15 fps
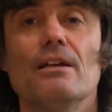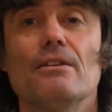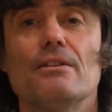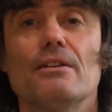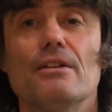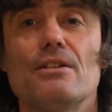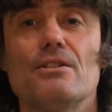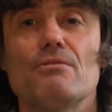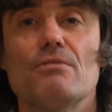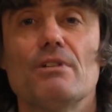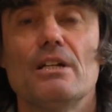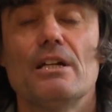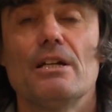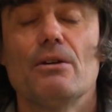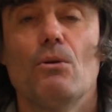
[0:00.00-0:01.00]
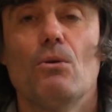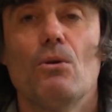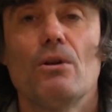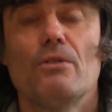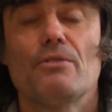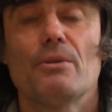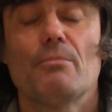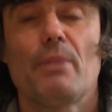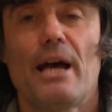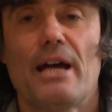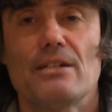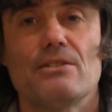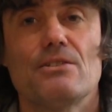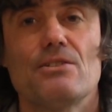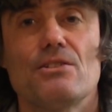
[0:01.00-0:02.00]
that is really all of the
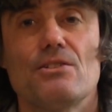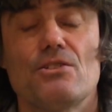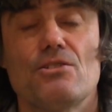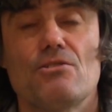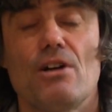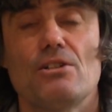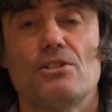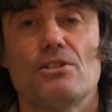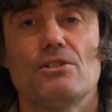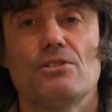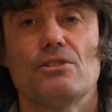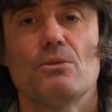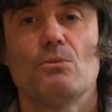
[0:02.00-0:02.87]
patterns and structures